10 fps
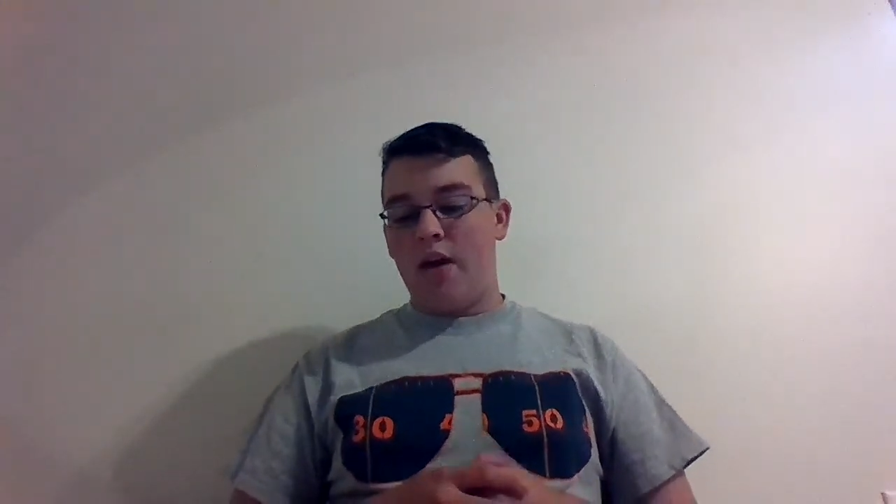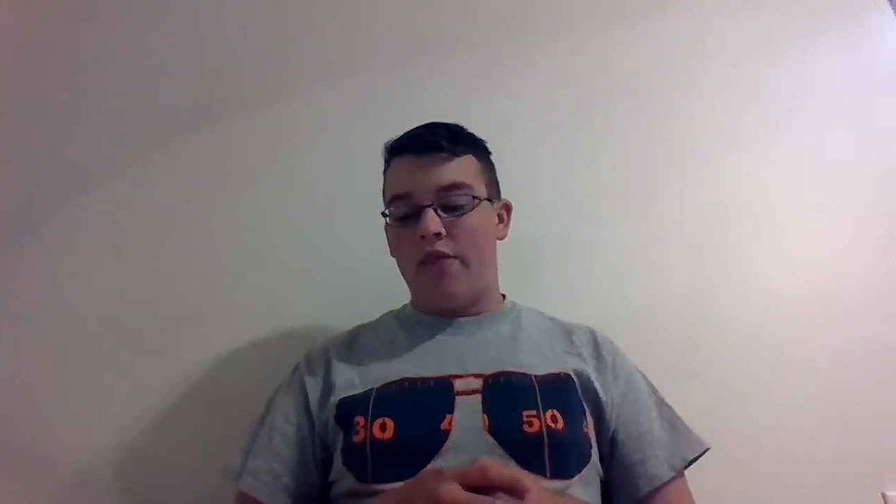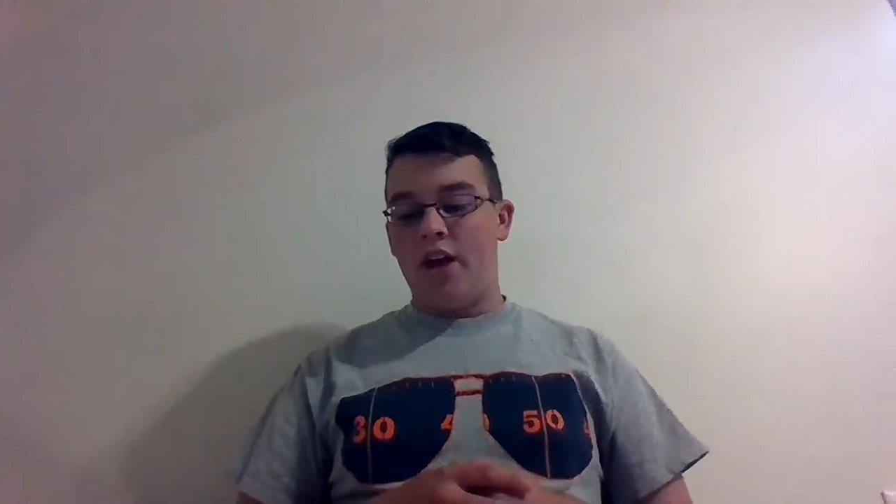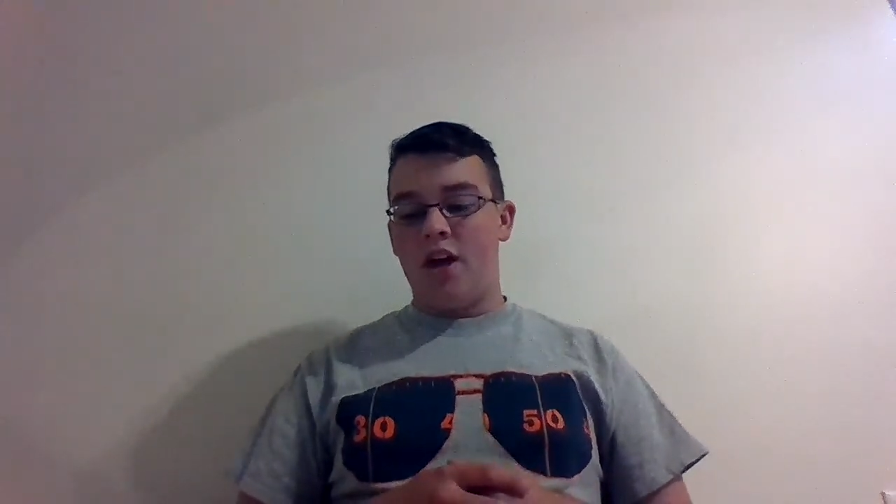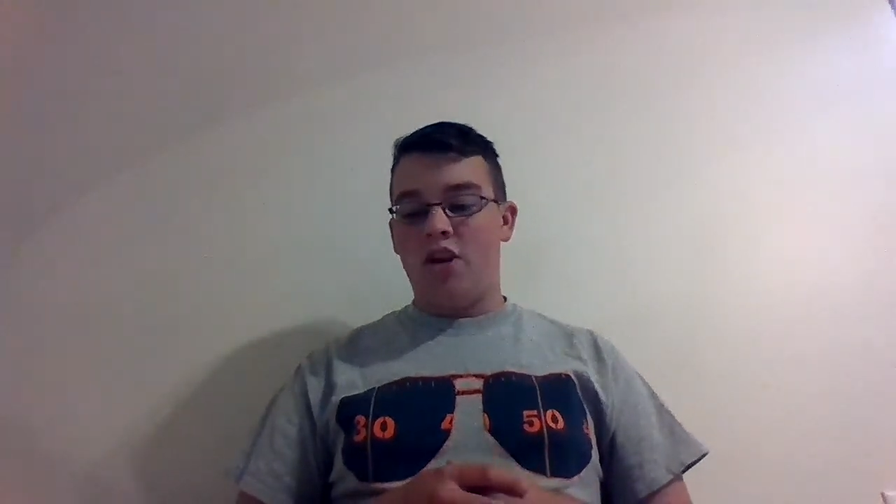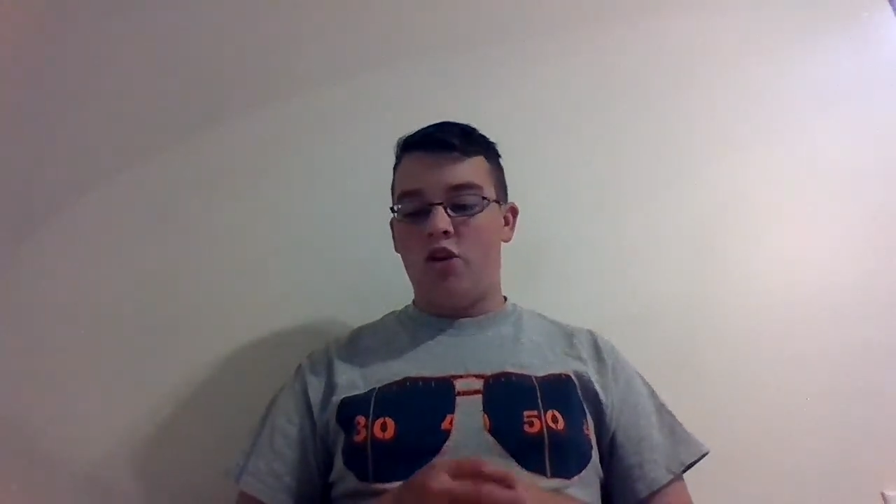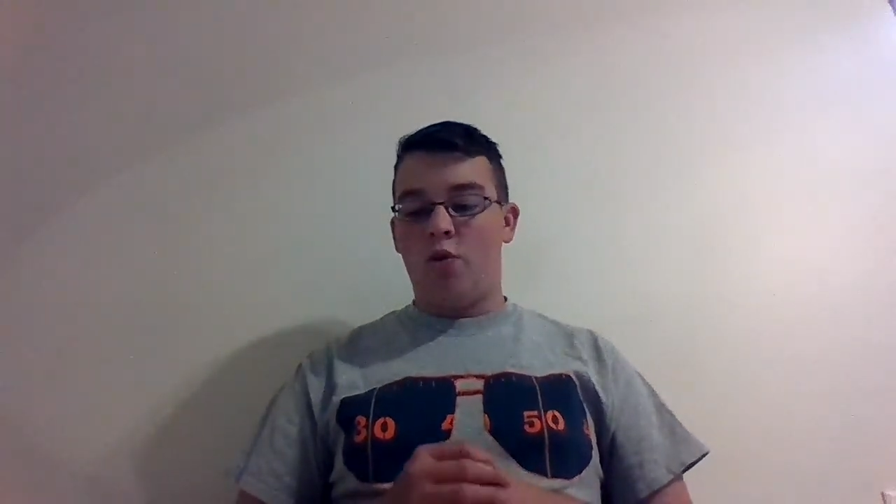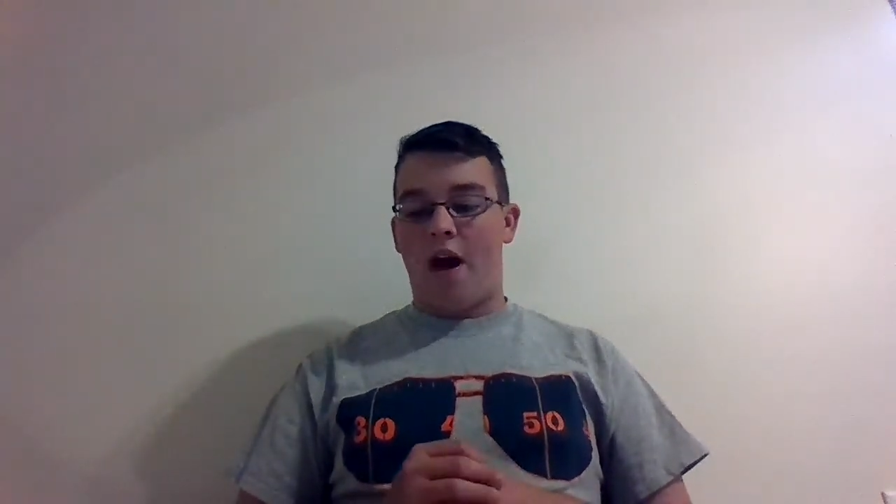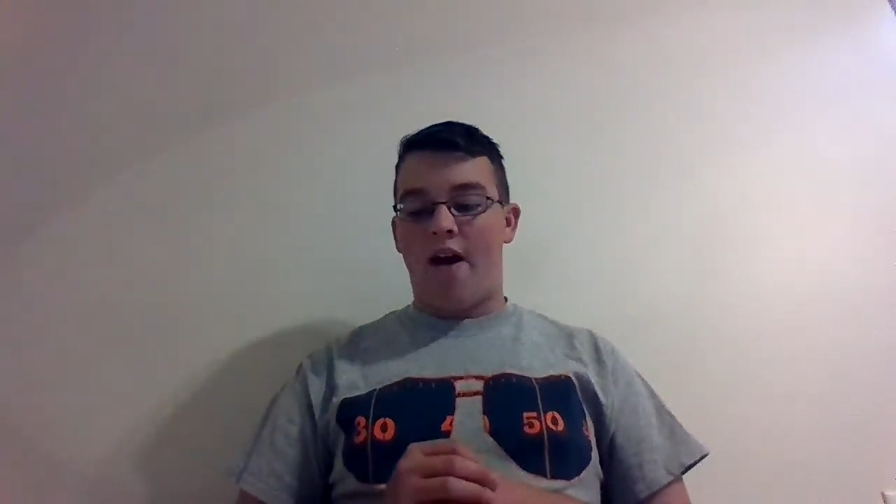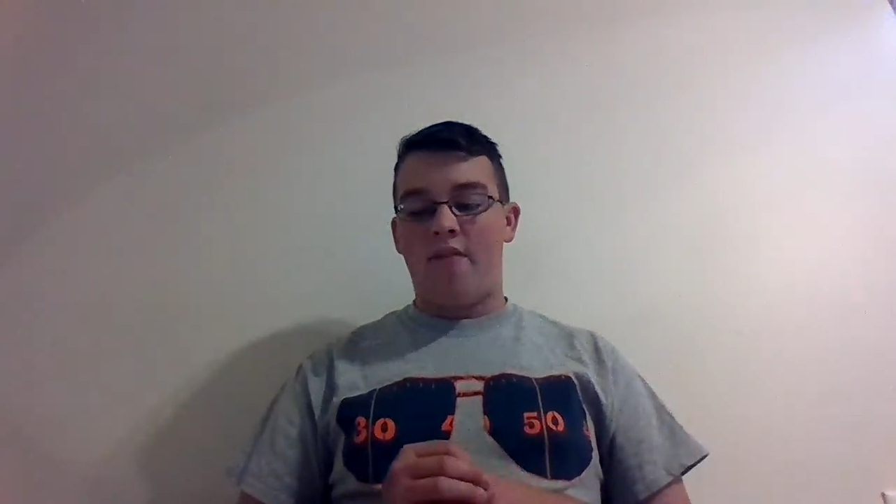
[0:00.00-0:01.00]
Then
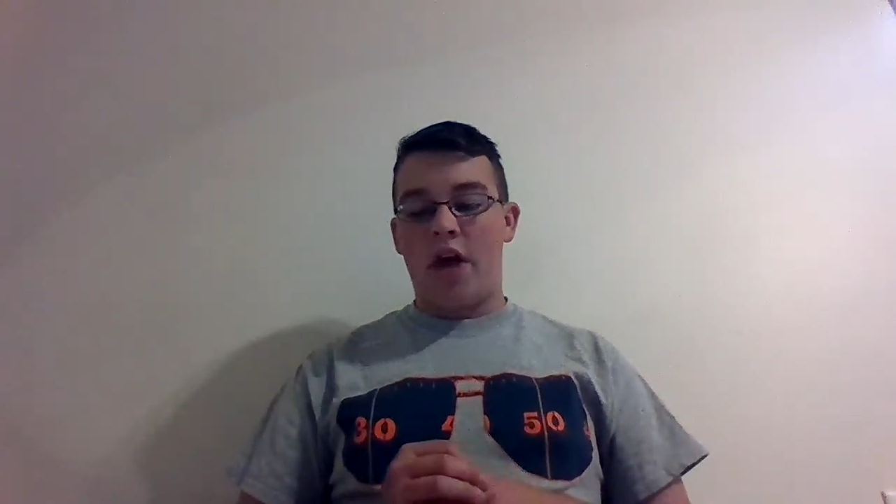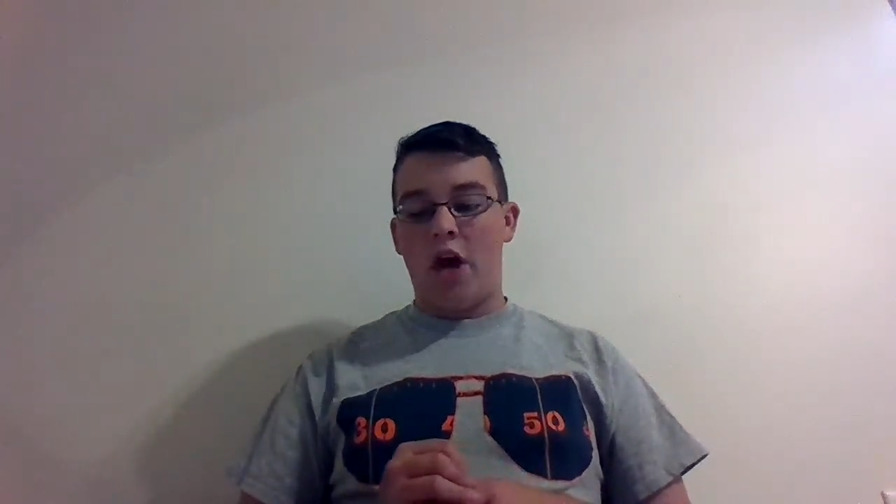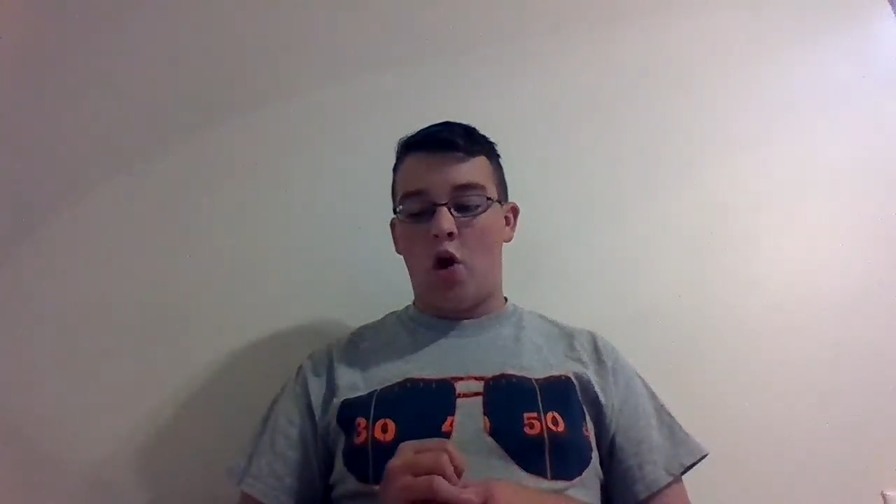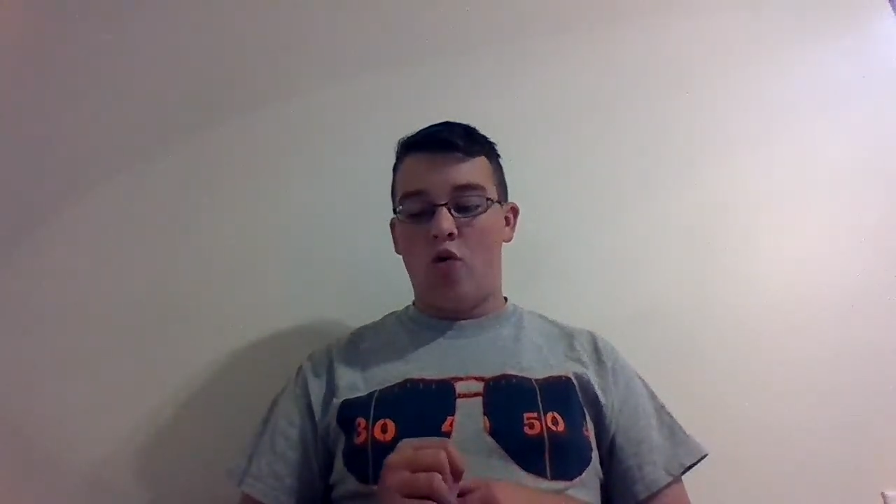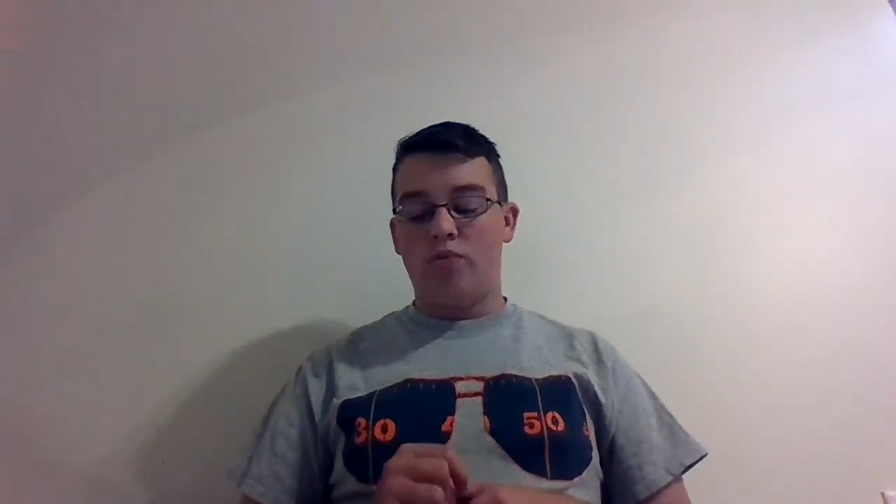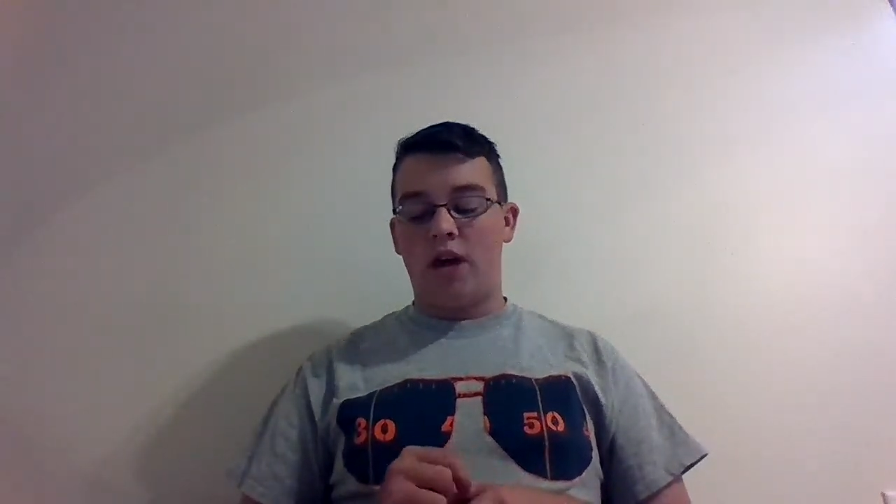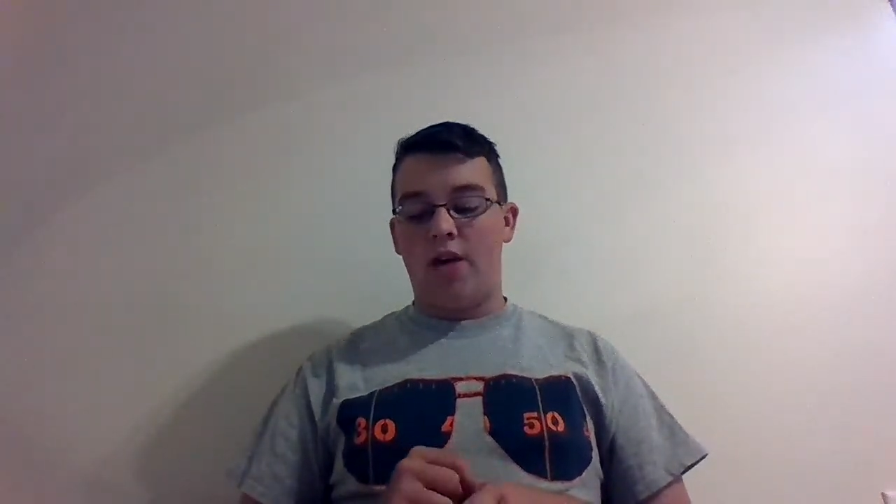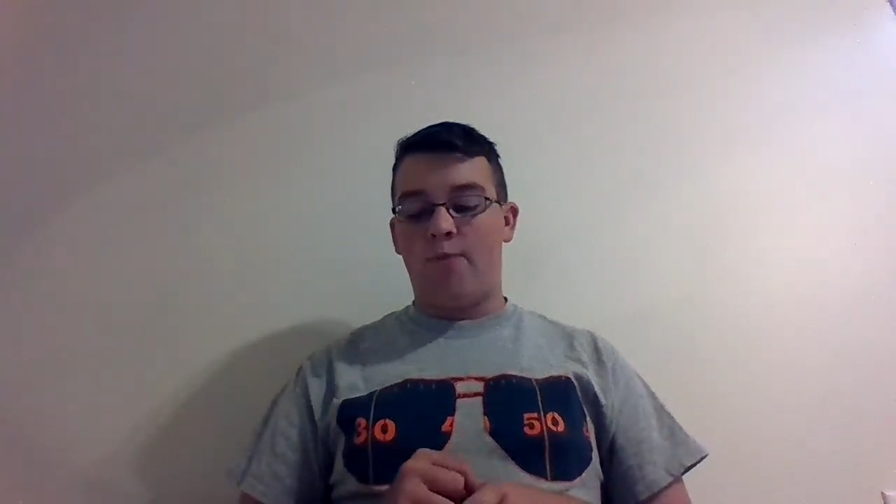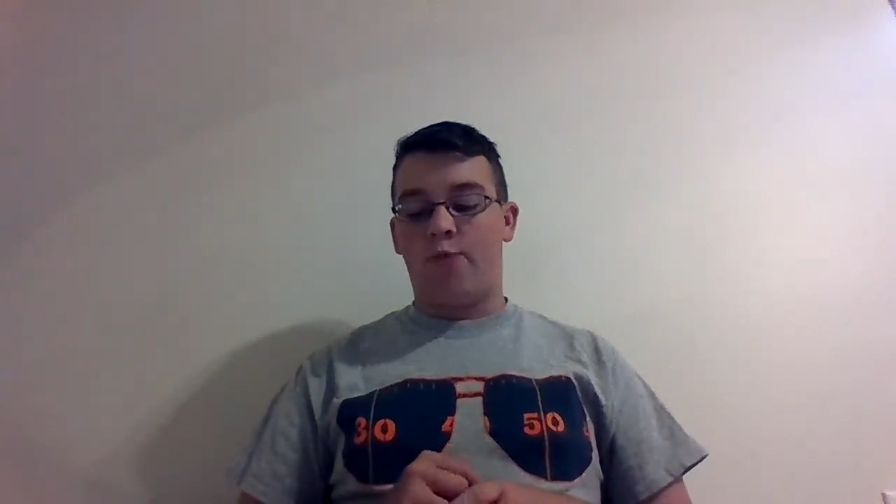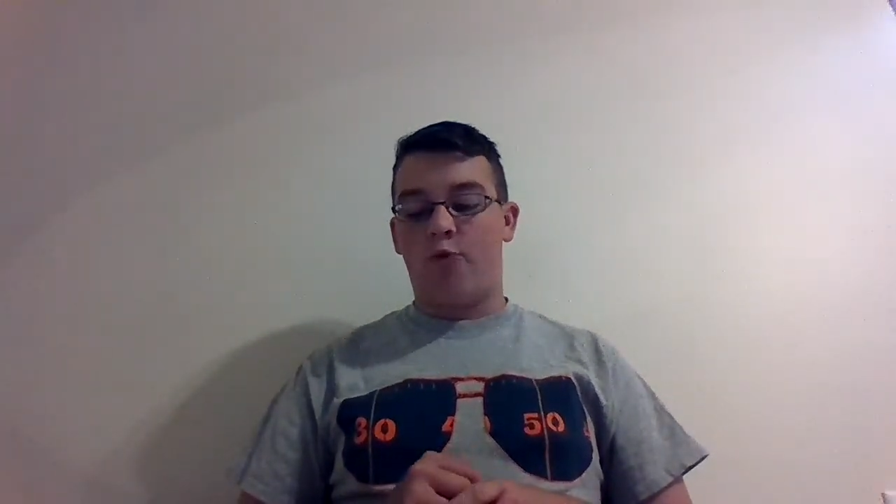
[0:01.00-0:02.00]
you have a home game